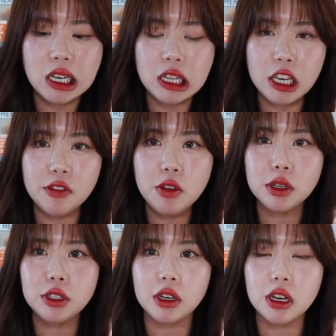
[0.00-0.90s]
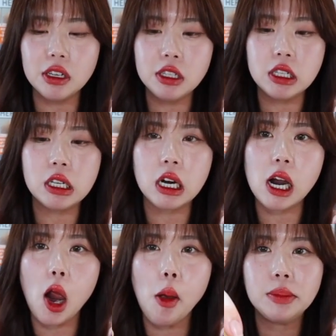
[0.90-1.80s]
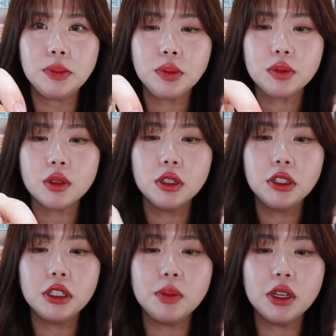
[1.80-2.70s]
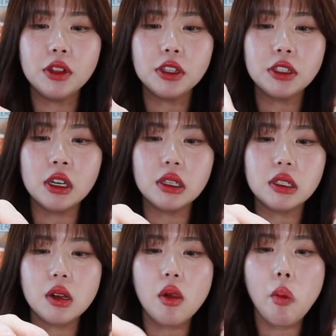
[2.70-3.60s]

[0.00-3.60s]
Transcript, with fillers: and they give you a sauce just a bit in the sauce.